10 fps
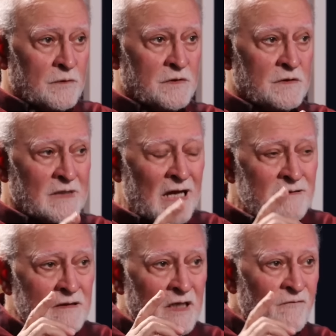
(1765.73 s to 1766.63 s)
which is
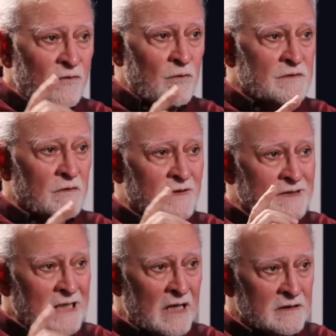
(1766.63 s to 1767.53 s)
under the influence of
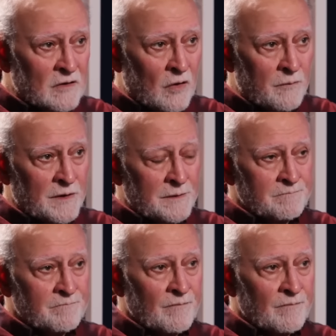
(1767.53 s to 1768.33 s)
the Zionist lobby,